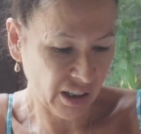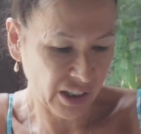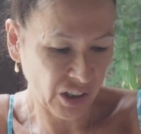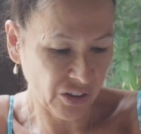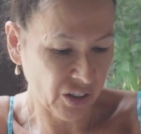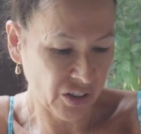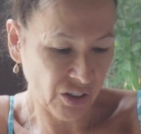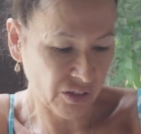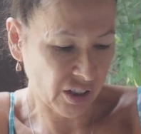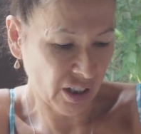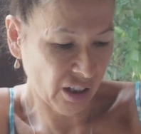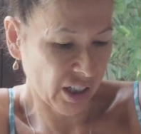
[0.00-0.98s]
I don't, I
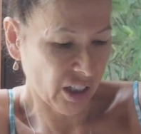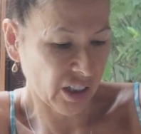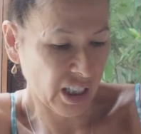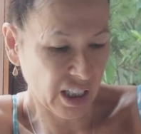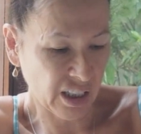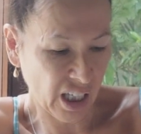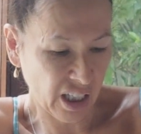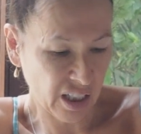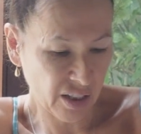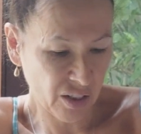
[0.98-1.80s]
don't, I don't get that.